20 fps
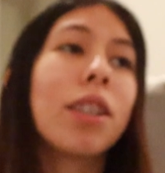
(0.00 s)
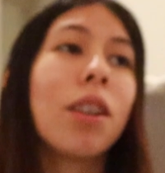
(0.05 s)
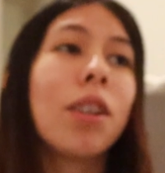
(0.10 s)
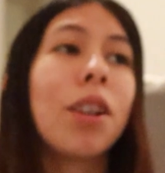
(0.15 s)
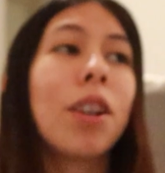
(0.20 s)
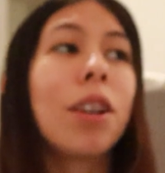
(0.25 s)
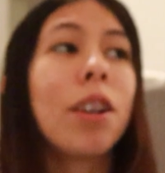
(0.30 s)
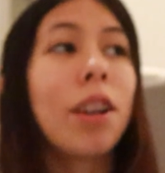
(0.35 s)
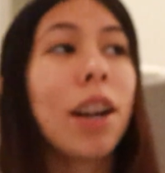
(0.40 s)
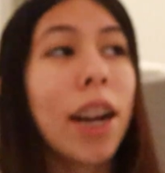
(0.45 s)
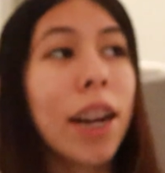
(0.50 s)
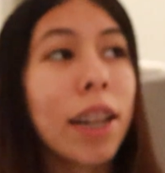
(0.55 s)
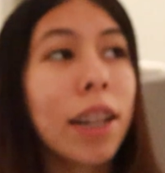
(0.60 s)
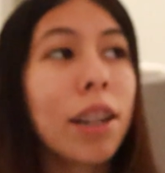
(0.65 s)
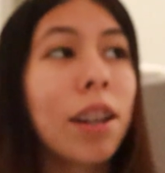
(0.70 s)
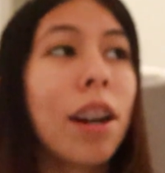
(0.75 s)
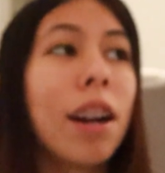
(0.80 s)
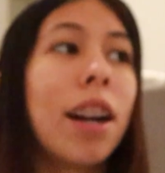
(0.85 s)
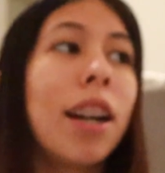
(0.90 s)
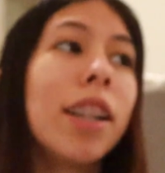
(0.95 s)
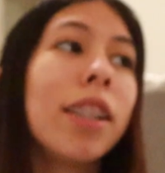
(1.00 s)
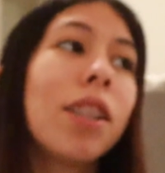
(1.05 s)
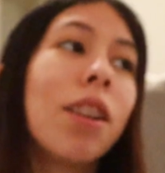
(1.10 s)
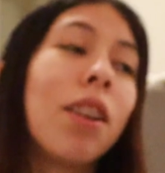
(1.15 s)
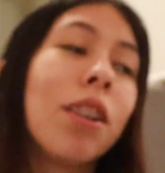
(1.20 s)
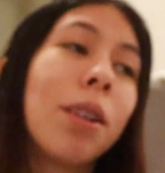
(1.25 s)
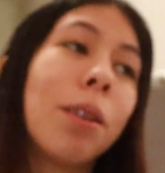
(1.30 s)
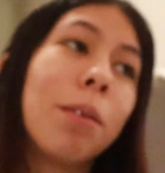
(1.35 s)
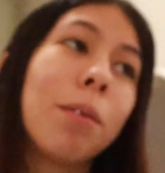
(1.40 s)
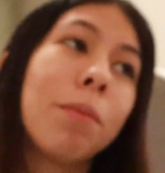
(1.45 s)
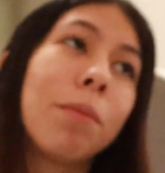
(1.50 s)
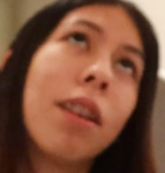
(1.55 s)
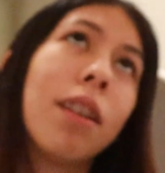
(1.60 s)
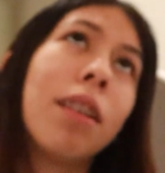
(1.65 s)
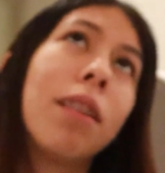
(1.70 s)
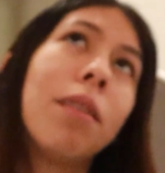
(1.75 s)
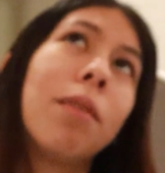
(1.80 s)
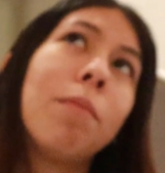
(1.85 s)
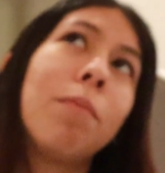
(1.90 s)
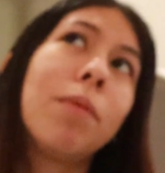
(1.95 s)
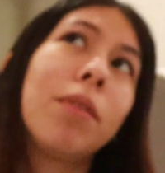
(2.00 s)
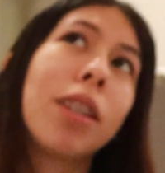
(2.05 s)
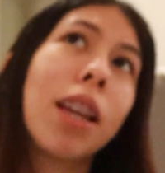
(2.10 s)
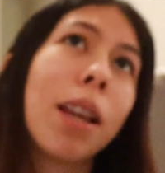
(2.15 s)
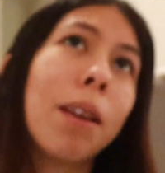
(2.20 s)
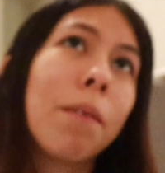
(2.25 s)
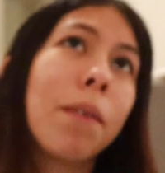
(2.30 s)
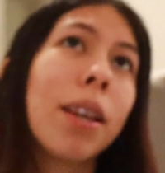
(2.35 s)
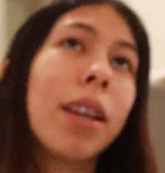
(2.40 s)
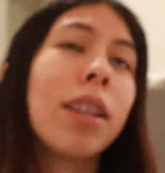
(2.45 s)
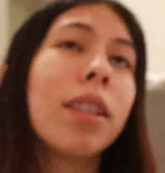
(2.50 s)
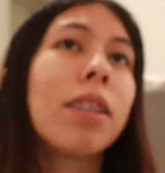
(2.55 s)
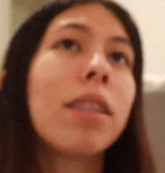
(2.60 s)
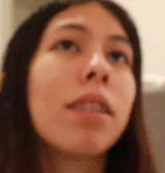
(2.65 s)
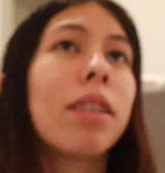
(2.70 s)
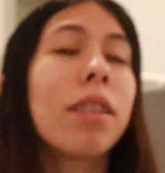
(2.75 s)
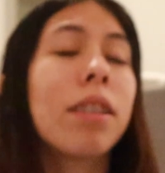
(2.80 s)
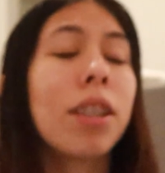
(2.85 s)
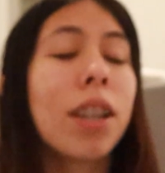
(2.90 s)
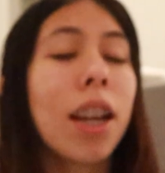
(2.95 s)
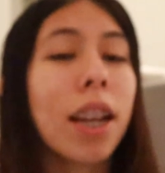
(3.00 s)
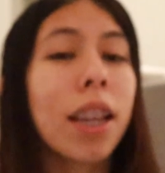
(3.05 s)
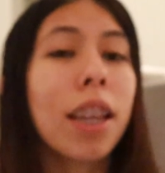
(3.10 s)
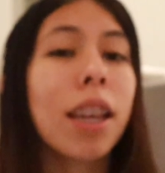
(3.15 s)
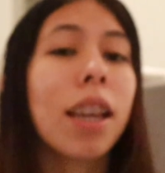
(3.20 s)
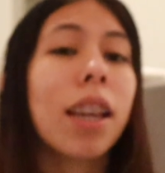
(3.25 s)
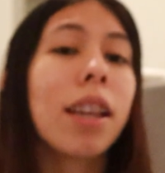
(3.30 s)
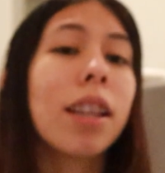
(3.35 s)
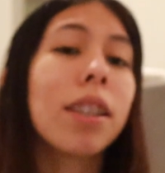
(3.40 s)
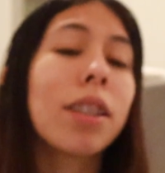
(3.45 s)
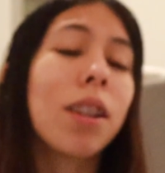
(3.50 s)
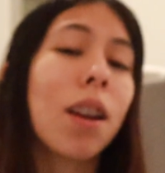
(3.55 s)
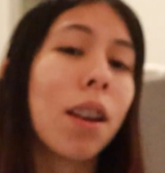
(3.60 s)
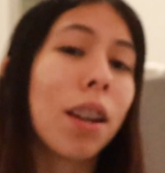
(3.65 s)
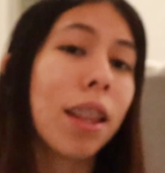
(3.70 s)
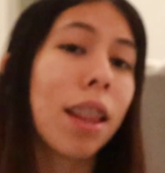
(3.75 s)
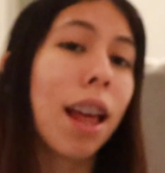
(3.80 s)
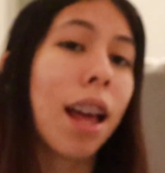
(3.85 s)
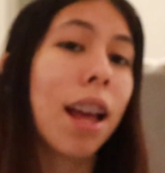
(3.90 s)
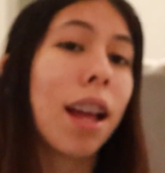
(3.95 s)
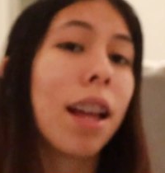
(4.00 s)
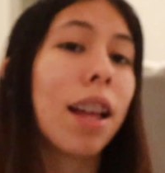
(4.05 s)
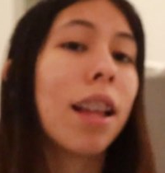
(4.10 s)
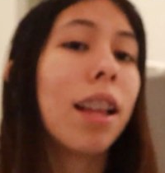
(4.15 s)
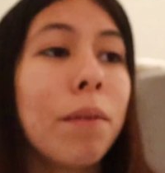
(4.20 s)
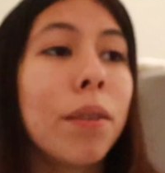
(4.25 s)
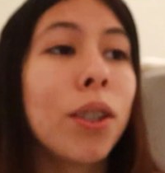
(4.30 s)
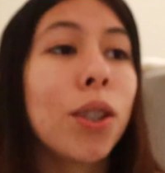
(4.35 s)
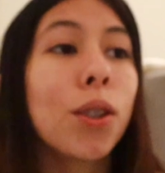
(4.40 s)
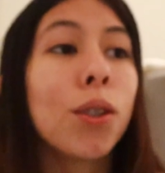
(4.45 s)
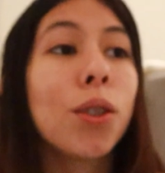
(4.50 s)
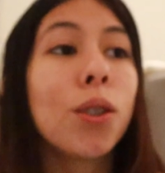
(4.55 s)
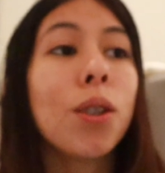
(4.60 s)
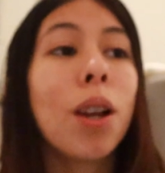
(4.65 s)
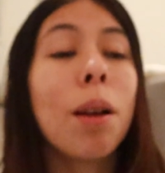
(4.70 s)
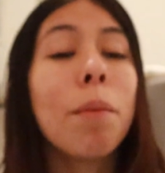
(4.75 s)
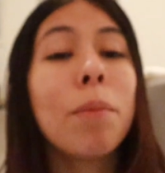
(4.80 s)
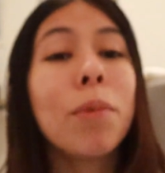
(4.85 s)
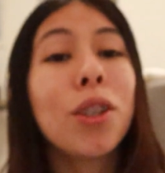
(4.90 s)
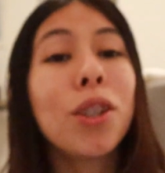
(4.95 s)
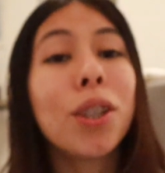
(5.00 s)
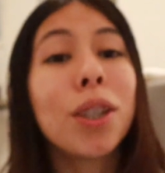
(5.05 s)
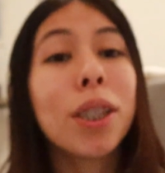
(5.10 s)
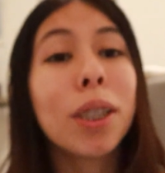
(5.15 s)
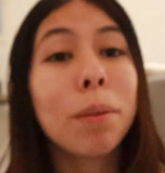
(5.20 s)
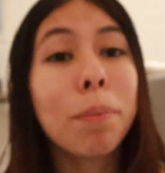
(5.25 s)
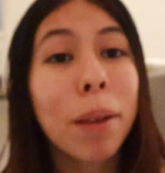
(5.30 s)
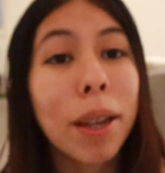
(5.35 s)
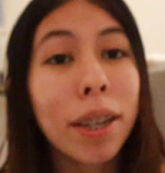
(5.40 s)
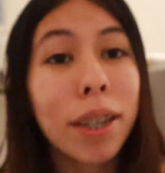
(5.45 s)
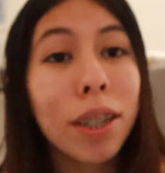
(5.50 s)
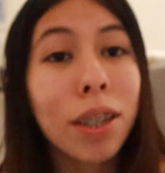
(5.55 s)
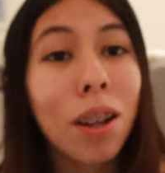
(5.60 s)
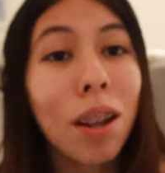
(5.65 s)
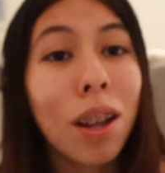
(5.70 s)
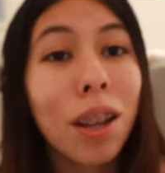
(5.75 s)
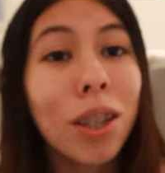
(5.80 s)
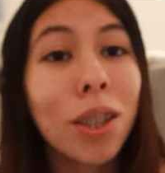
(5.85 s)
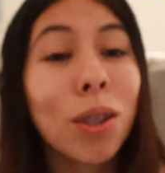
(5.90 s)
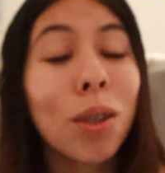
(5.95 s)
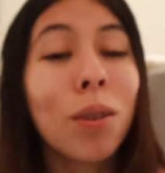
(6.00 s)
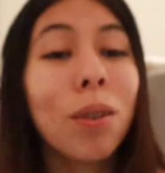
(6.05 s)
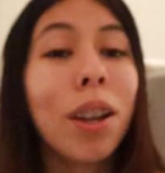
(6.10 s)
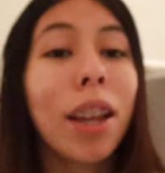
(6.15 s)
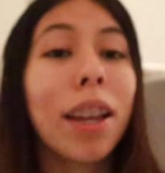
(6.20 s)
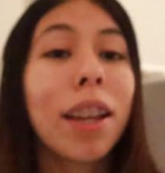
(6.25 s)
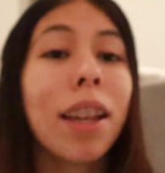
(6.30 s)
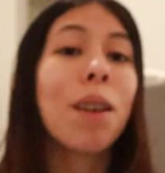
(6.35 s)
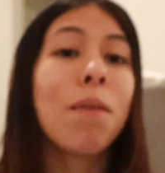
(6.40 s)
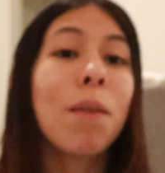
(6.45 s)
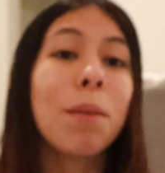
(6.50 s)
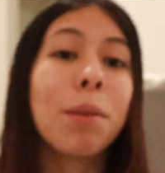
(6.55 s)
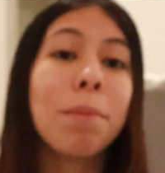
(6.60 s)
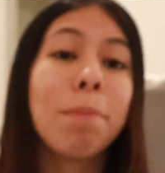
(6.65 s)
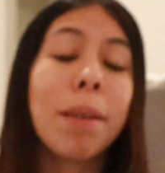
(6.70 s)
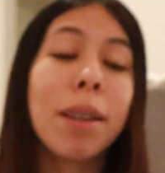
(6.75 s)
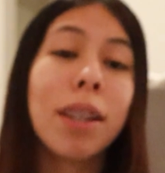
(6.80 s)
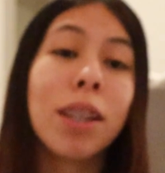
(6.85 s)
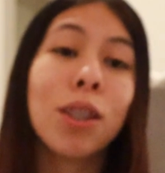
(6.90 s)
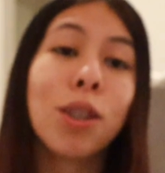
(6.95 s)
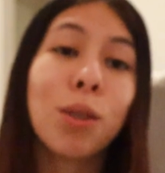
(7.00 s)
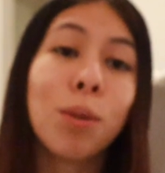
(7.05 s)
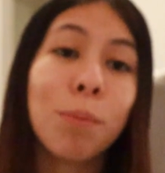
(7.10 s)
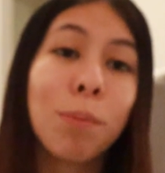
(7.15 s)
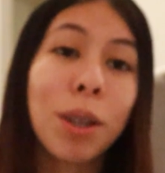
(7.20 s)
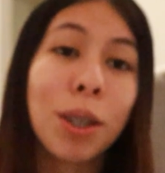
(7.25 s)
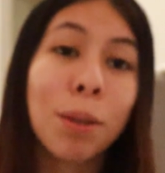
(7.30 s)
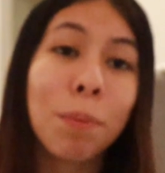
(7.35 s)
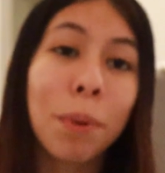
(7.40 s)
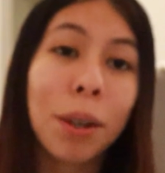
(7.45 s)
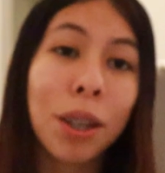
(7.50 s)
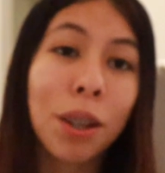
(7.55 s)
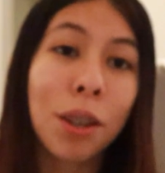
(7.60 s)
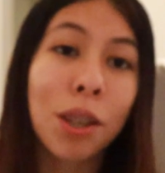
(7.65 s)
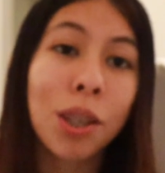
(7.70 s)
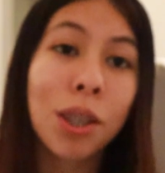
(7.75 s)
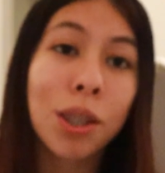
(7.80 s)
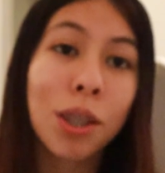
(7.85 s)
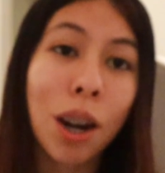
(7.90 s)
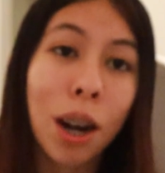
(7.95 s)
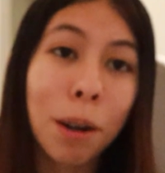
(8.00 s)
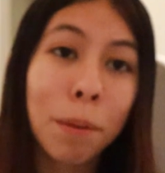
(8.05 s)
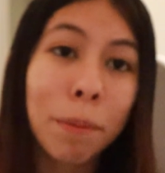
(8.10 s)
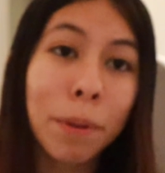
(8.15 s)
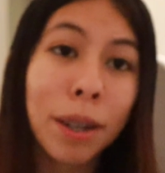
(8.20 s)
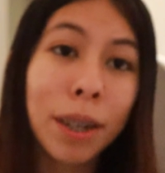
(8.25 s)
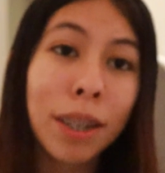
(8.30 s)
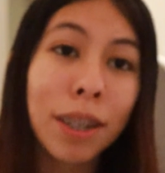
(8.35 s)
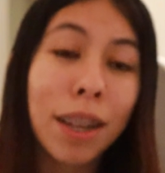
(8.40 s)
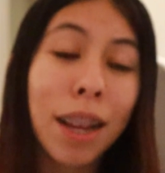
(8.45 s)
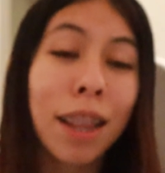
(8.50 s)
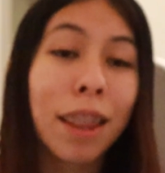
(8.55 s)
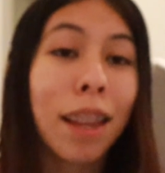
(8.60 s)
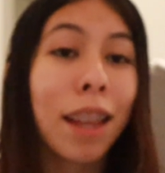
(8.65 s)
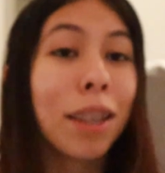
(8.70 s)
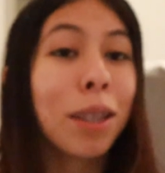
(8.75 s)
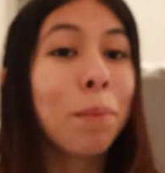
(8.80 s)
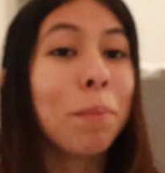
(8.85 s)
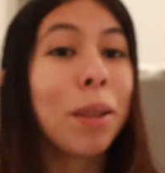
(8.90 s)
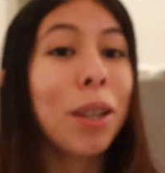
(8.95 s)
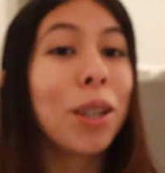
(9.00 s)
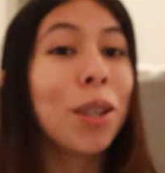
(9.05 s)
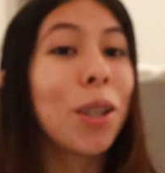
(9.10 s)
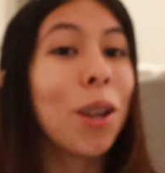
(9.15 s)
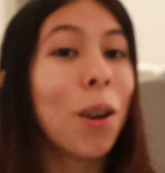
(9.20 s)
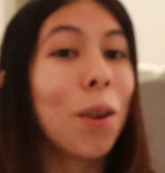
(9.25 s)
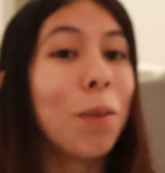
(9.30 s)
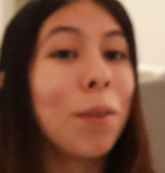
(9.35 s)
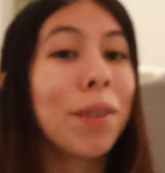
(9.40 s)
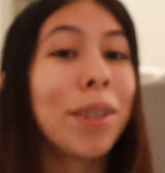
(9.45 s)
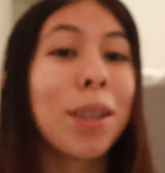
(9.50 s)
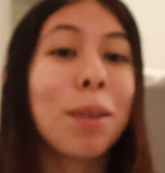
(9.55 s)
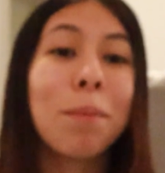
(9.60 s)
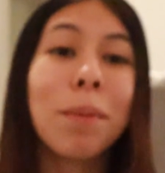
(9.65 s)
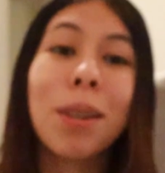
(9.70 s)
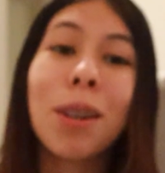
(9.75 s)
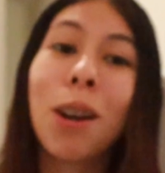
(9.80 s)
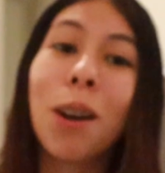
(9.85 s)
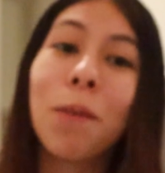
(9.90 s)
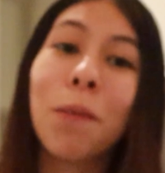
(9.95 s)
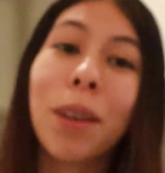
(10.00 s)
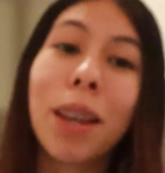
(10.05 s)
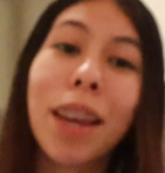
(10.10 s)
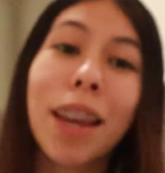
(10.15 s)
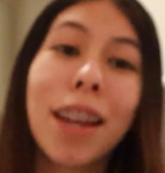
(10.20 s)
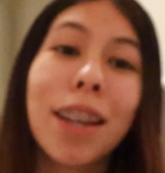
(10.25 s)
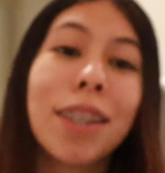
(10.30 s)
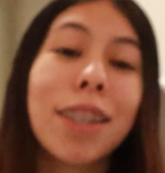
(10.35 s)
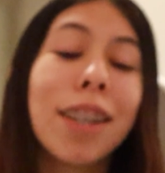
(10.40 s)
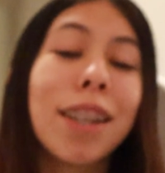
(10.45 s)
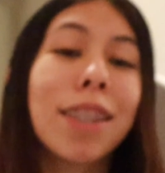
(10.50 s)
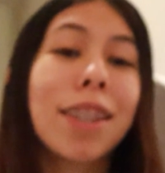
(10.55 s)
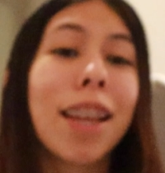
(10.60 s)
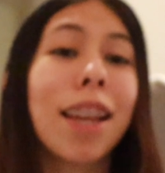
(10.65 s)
all your credit cards, all your savings, checkings, all of that. It shows you how much you're spending on. So like, if I'm spending too much money on Starbucks, it lets me know. It sends me a notification. It's